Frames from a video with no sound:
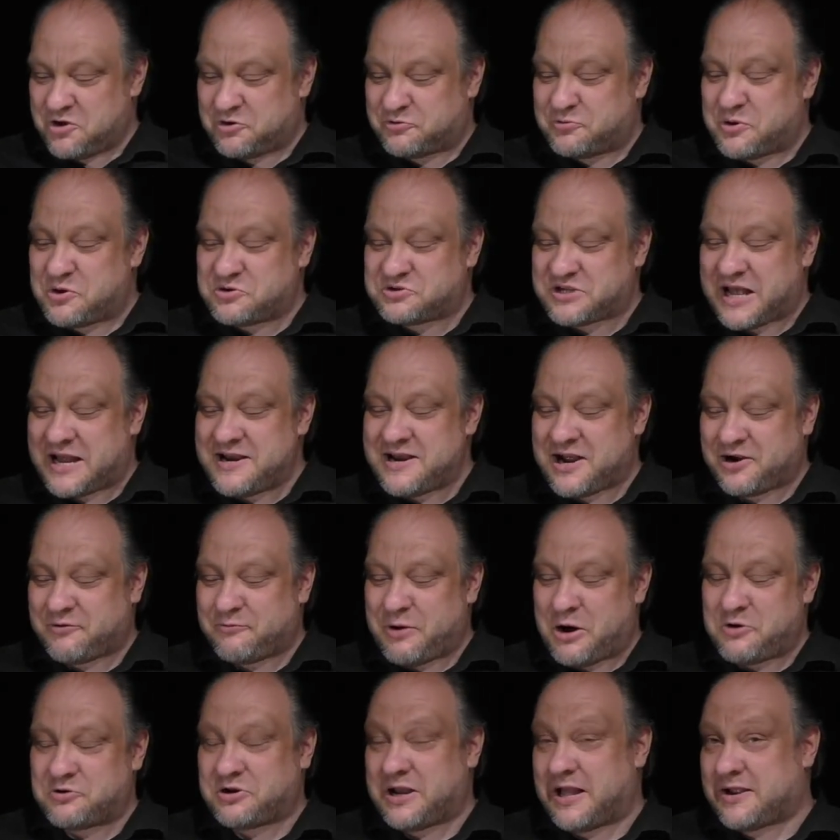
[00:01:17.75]
Grows
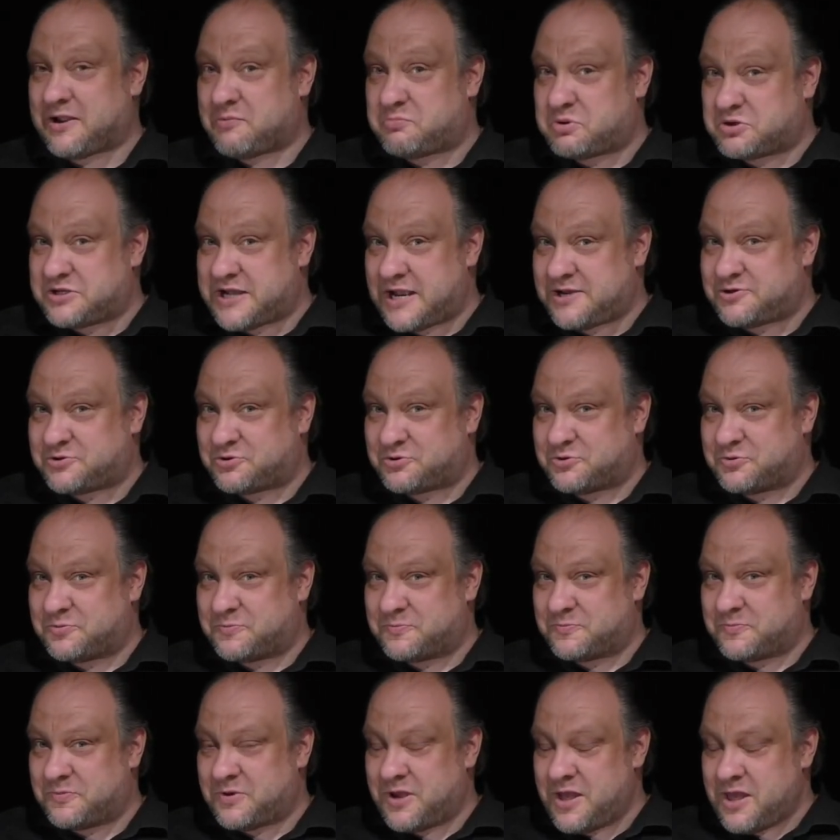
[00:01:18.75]
underground like a potato.
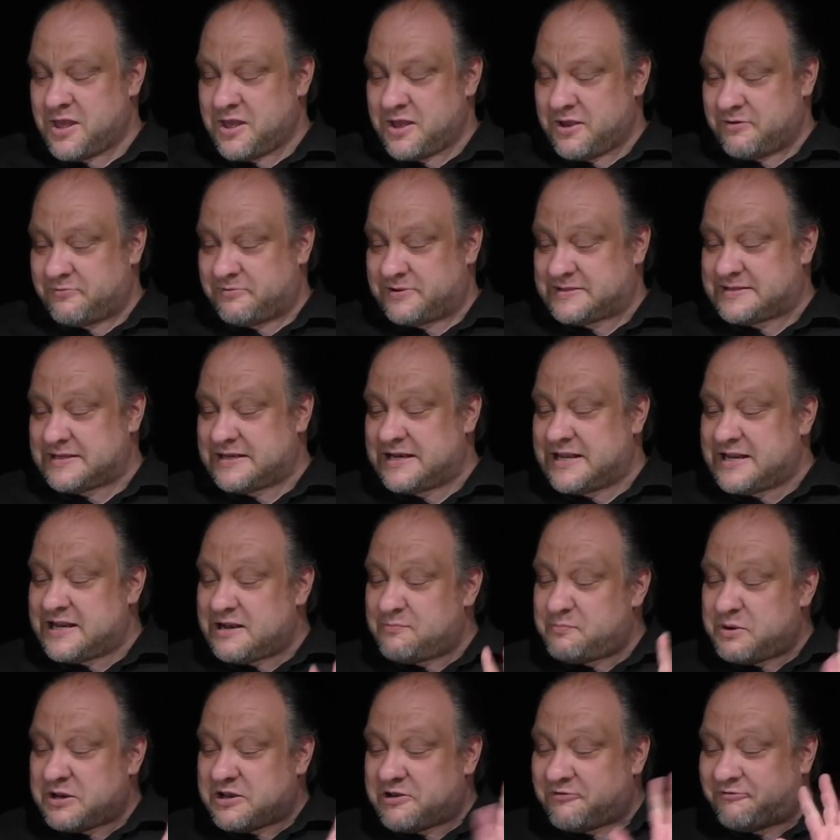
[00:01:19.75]
With a
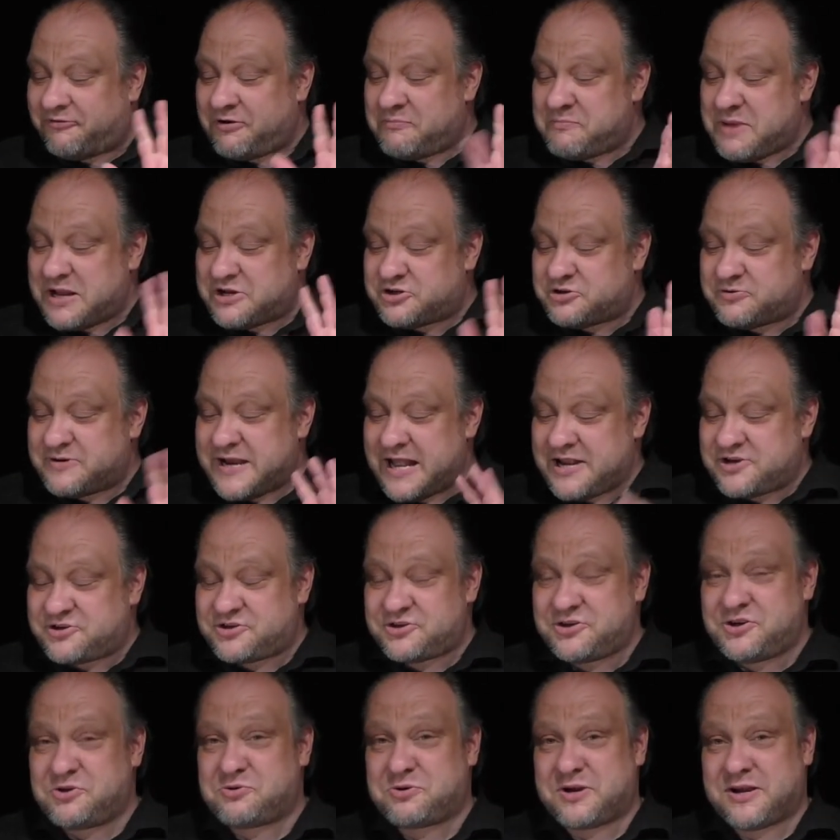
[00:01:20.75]
little bit of
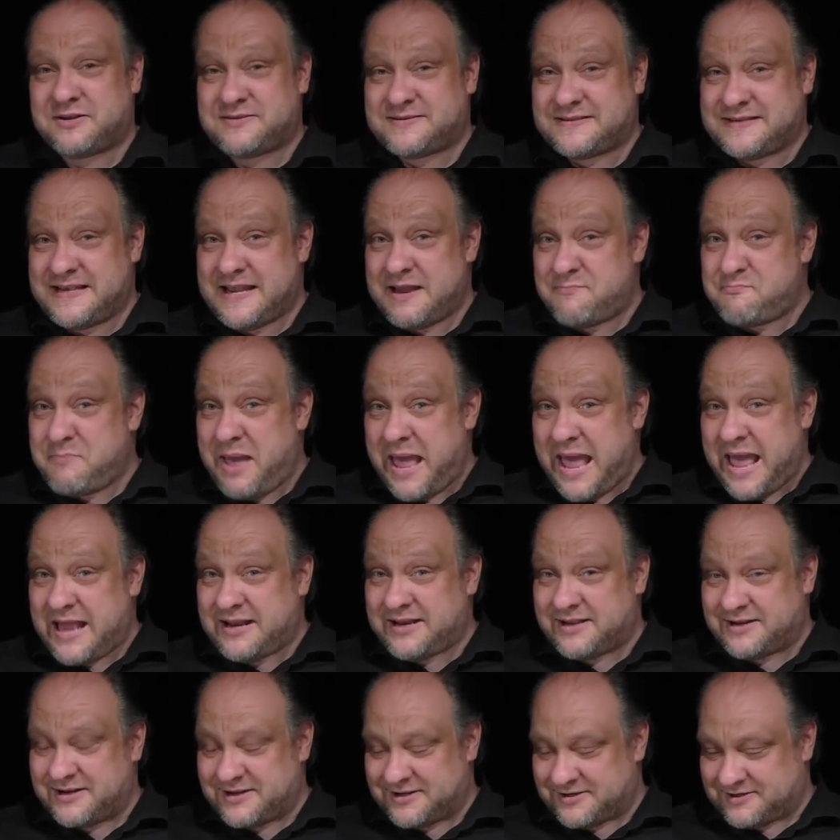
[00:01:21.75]
imagination, you could see a
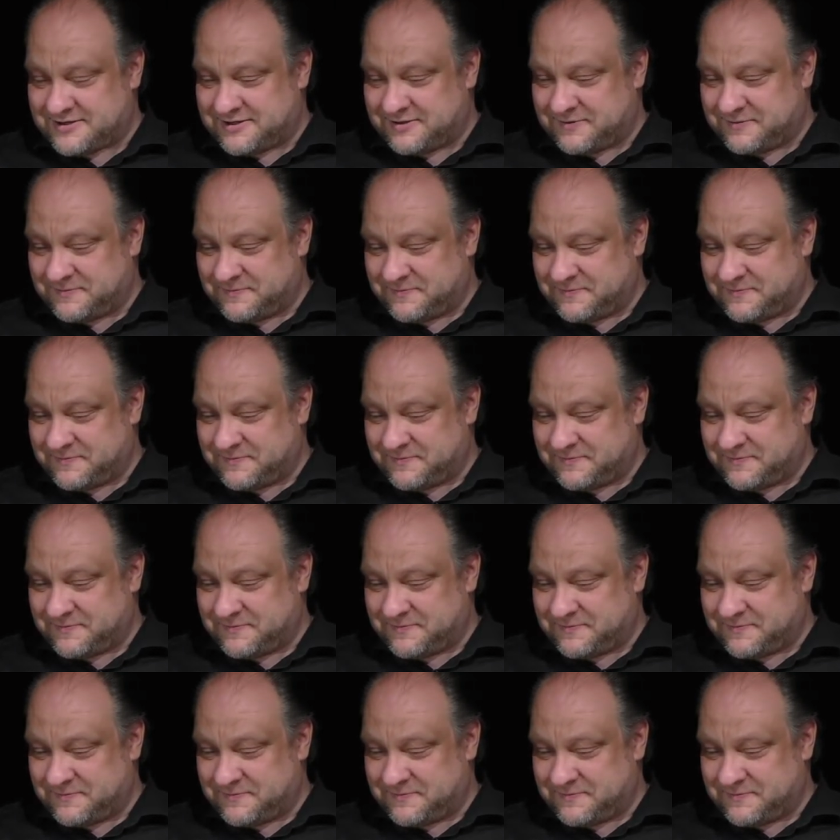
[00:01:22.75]
man in it.